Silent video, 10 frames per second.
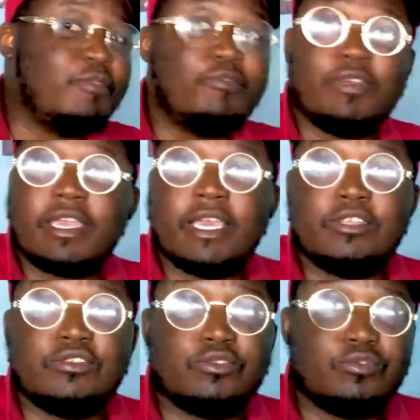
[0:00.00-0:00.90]
don't
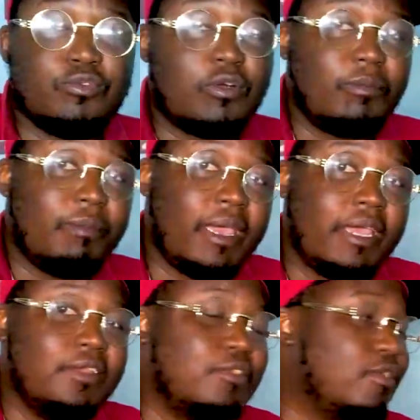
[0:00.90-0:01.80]
forget to
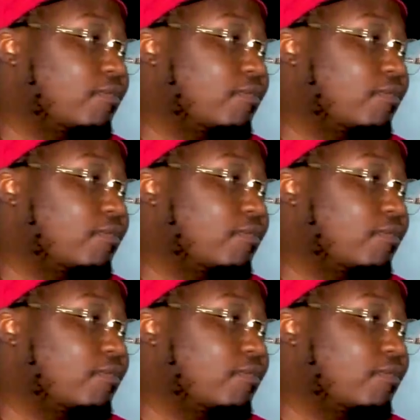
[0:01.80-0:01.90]
comment,